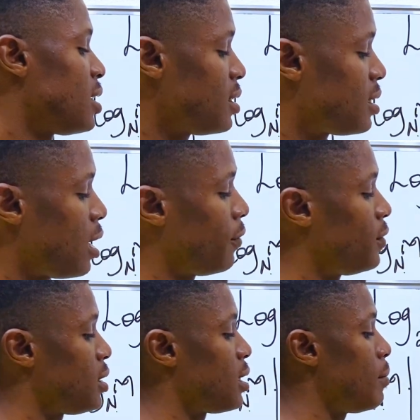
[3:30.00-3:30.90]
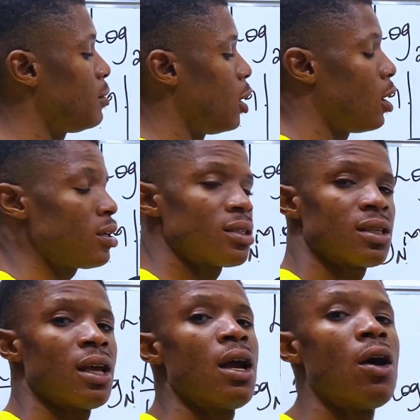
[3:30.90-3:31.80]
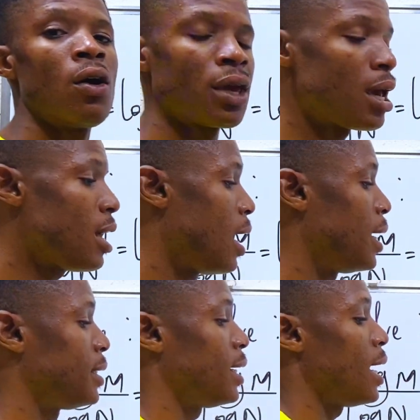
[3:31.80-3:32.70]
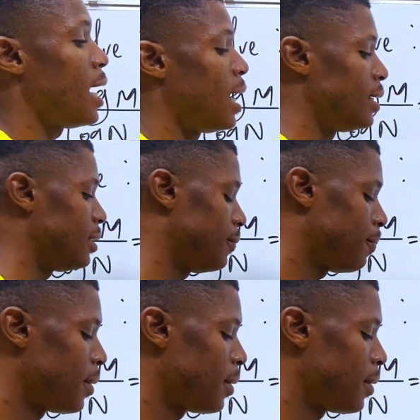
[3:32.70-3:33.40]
since they are of the same logs, okay, and they are adding.